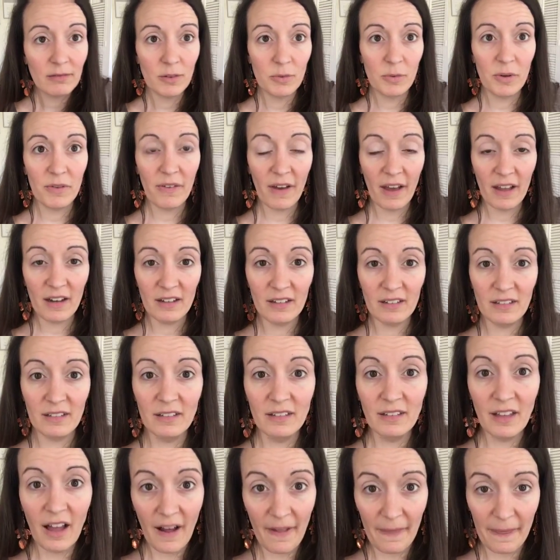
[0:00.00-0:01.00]
We've had it a
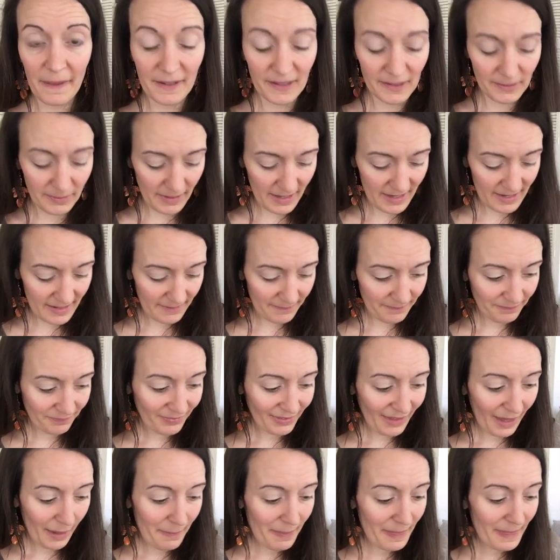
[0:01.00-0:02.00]
lot this week.
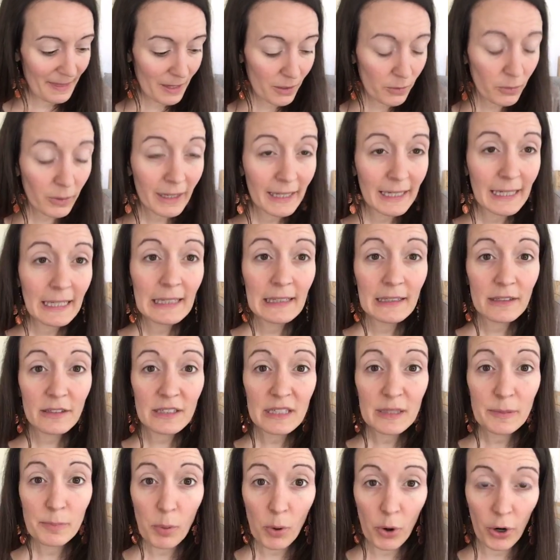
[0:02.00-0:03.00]
I think we're getting a little
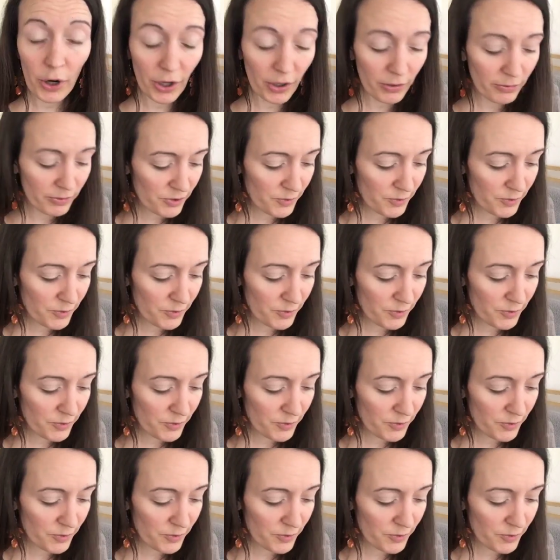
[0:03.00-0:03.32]
spoiled,